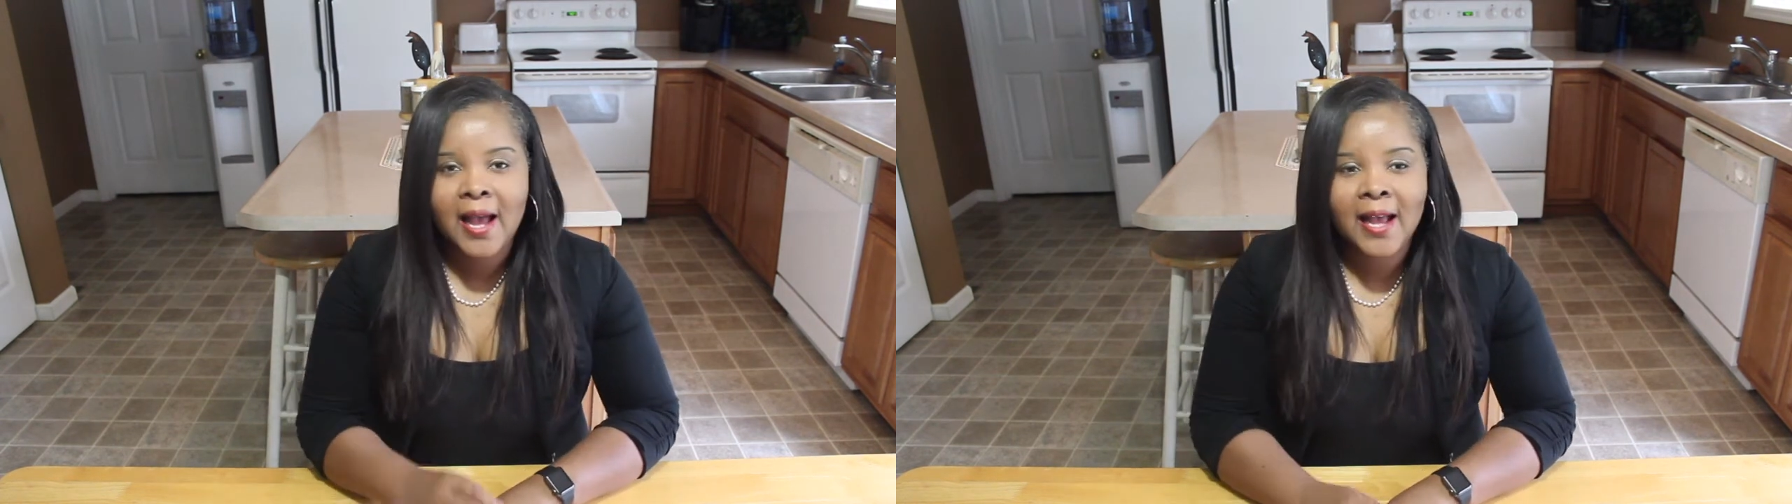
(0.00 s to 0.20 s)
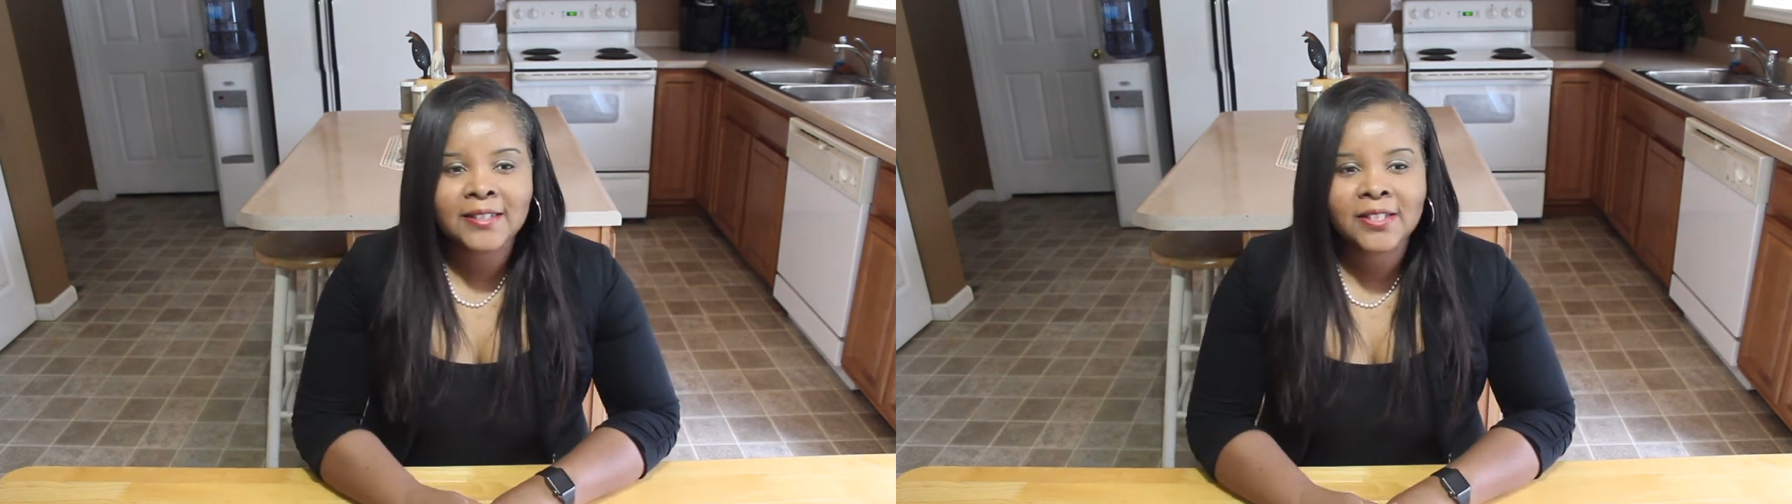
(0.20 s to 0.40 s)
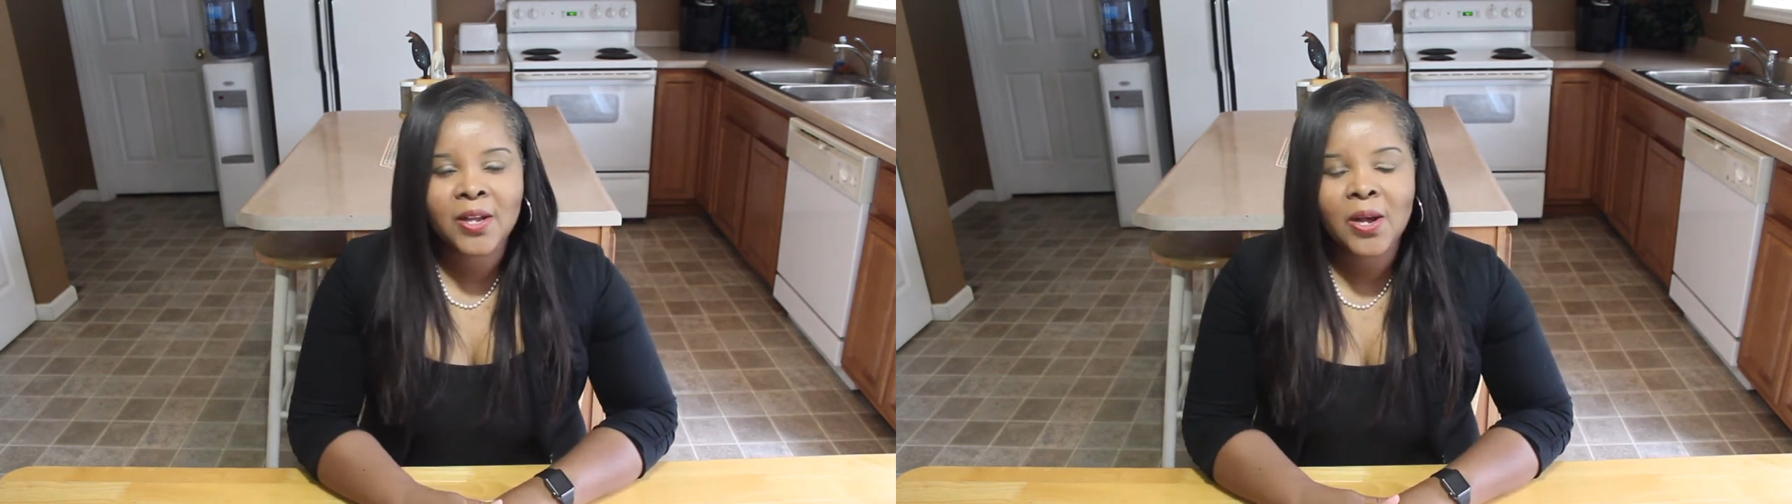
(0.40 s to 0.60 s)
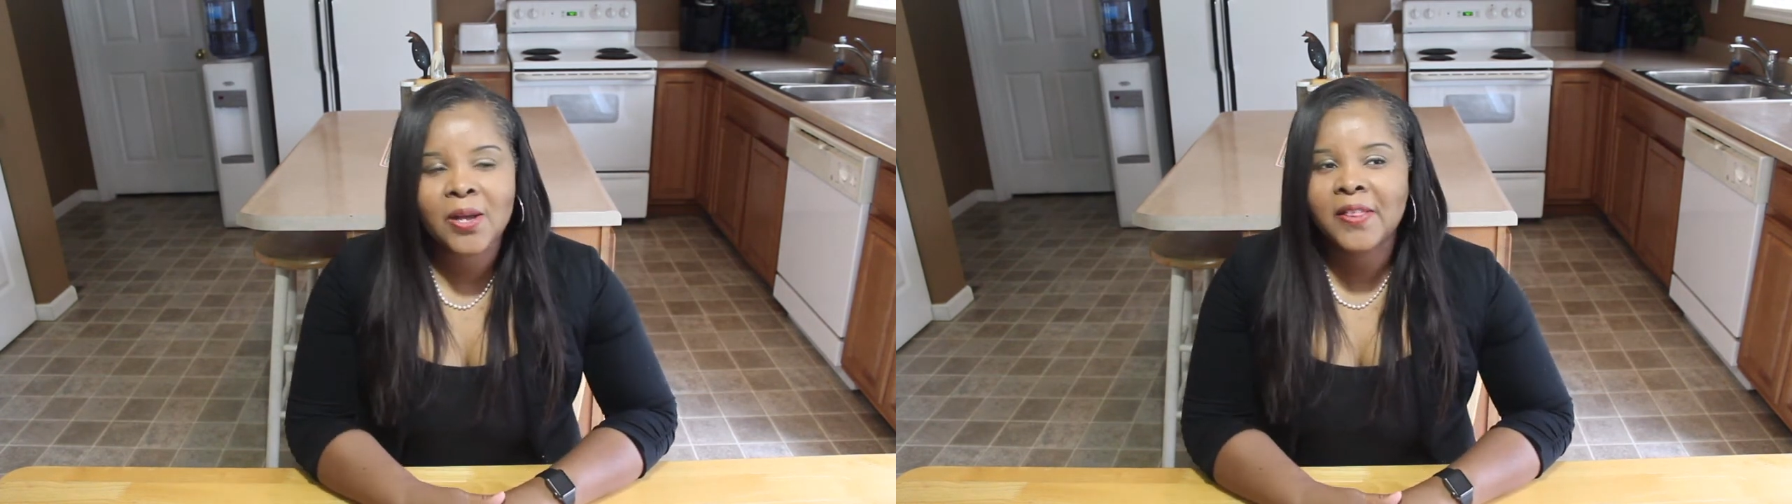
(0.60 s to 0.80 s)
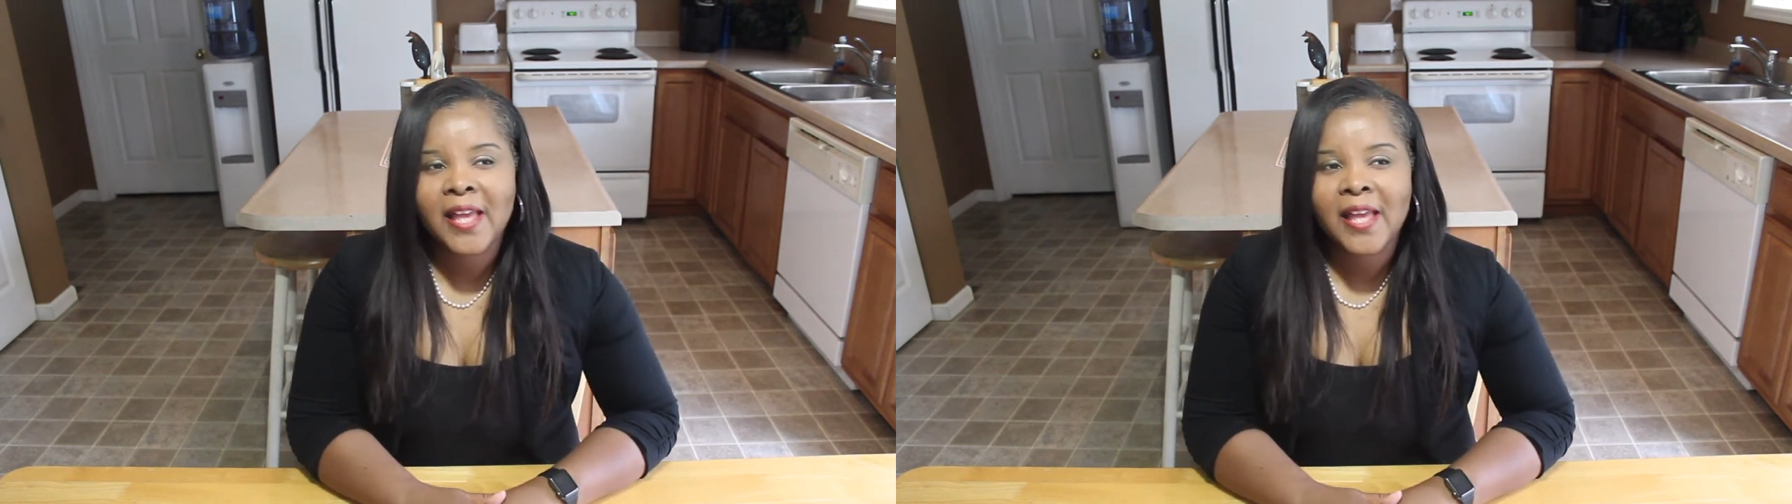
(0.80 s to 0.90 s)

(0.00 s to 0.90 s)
I saw